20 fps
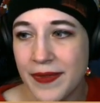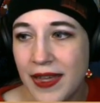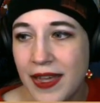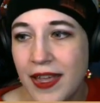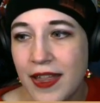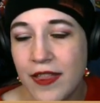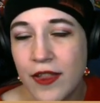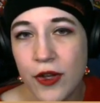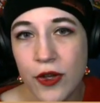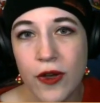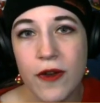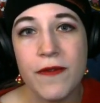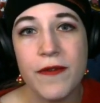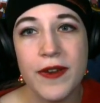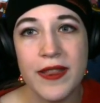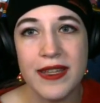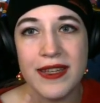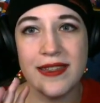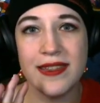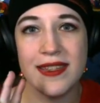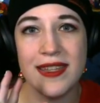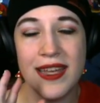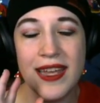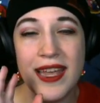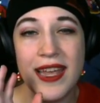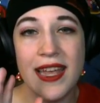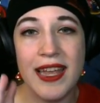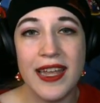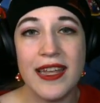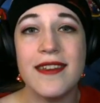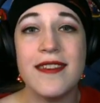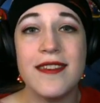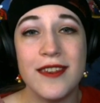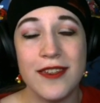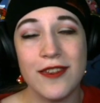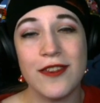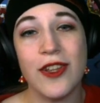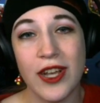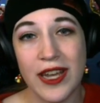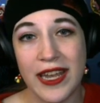The goal for this is
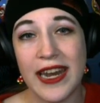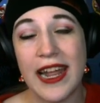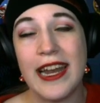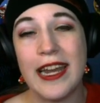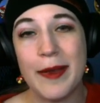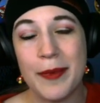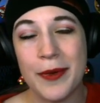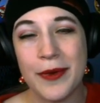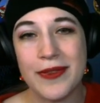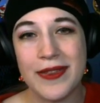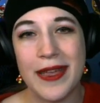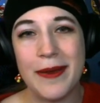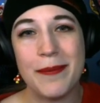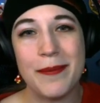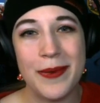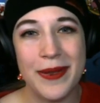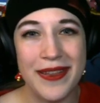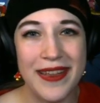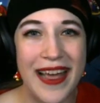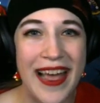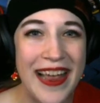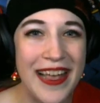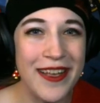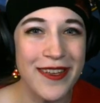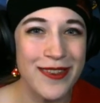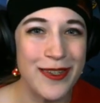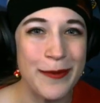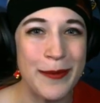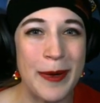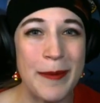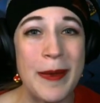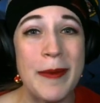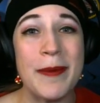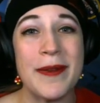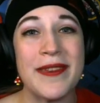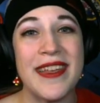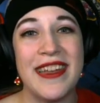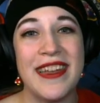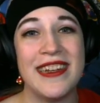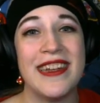to look at any %, but ILs are where people
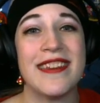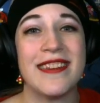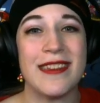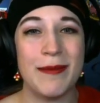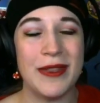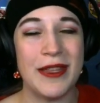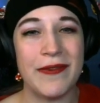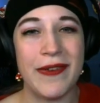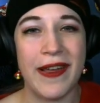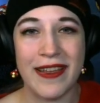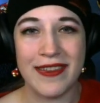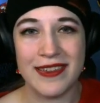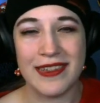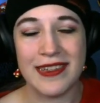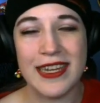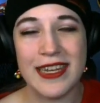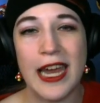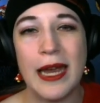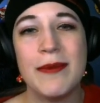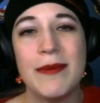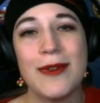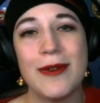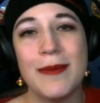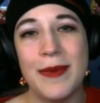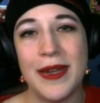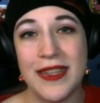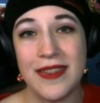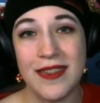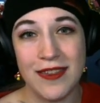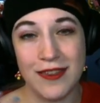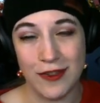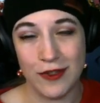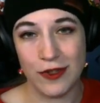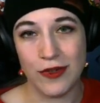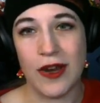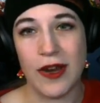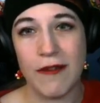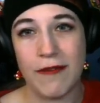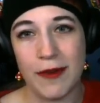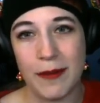tend to get some of the fastest times, so it made sense to
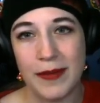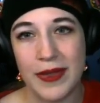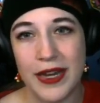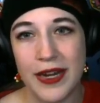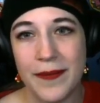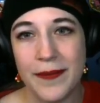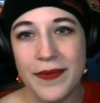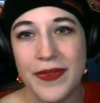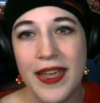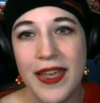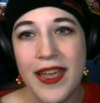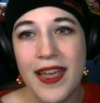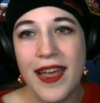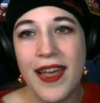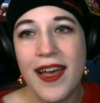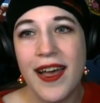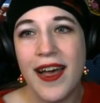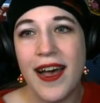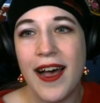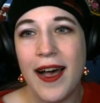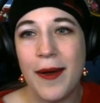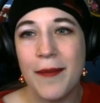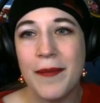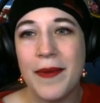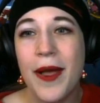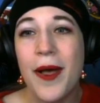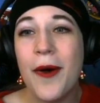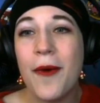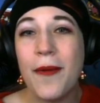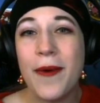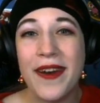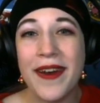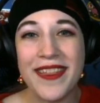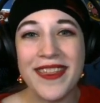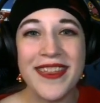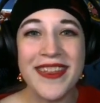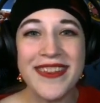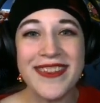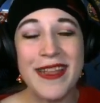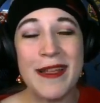draw from there. One of the
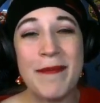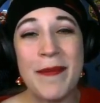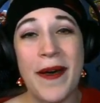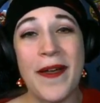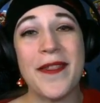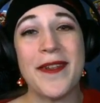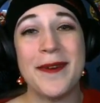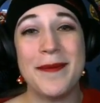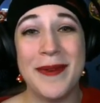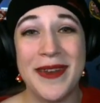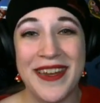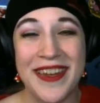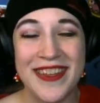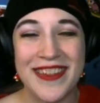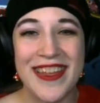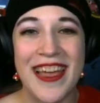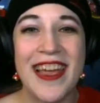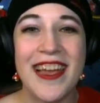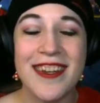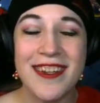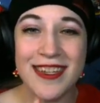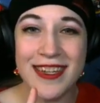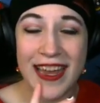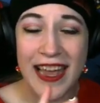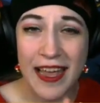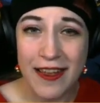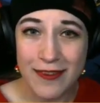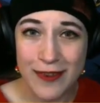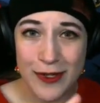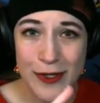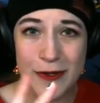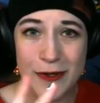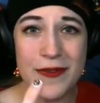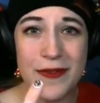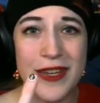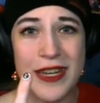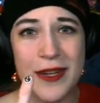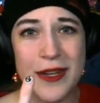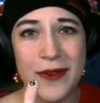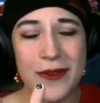things that bothered me is I actually had 2
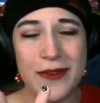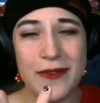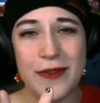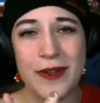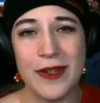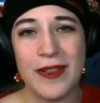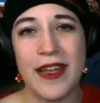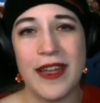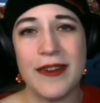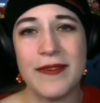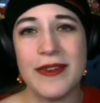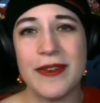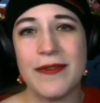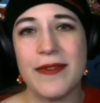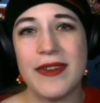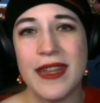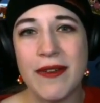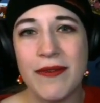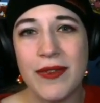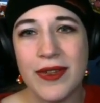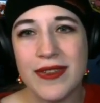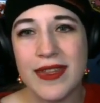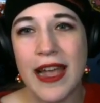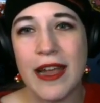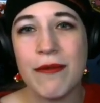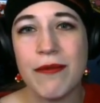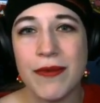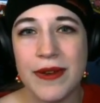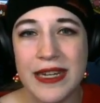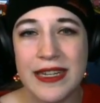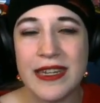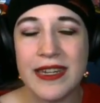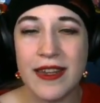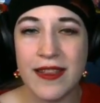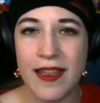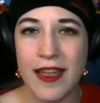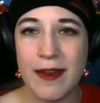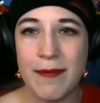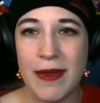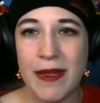videos for a lot of different levels. I redid a
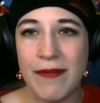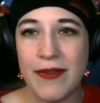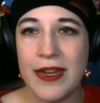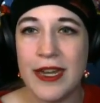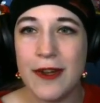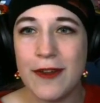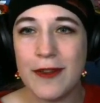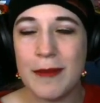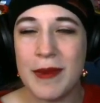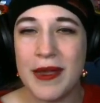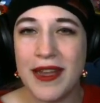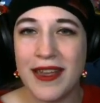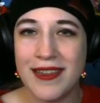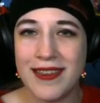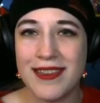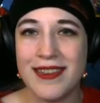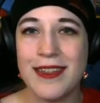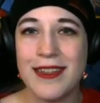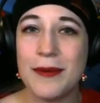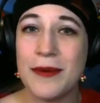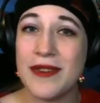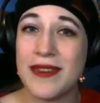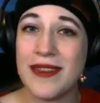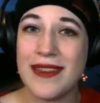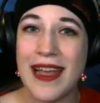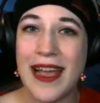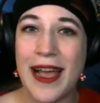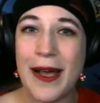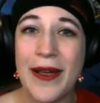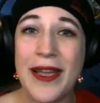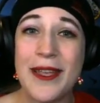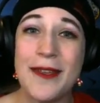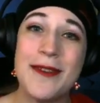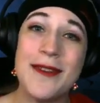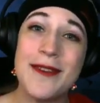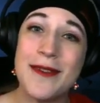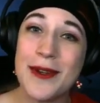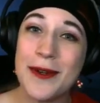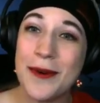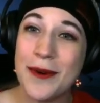lot of my videos because this was how I
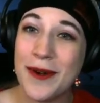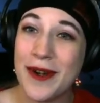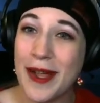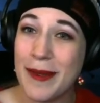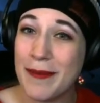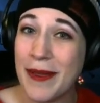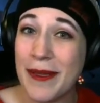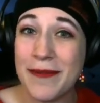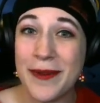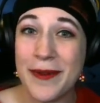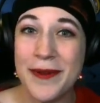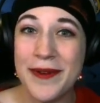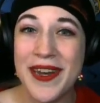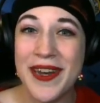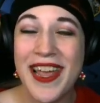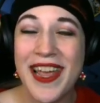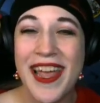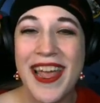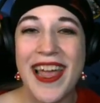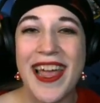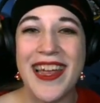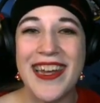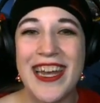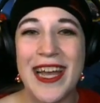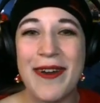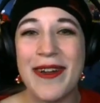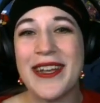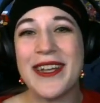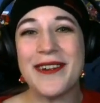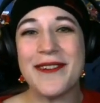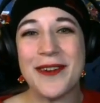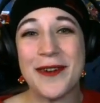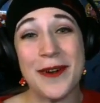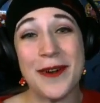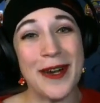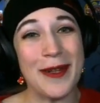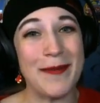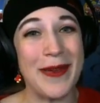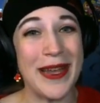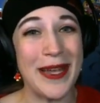used to record on my phone, and now I can
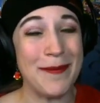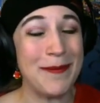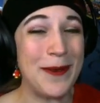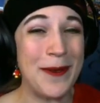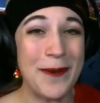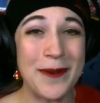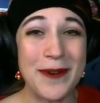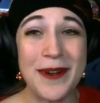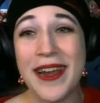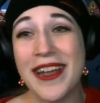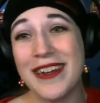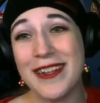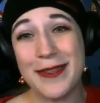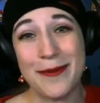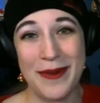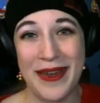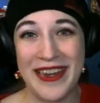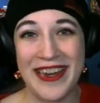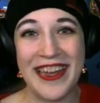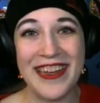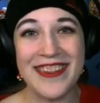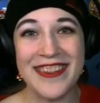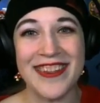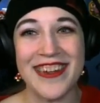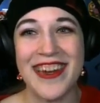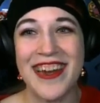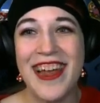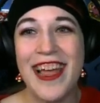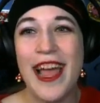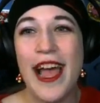record on my computer and it's way nicer.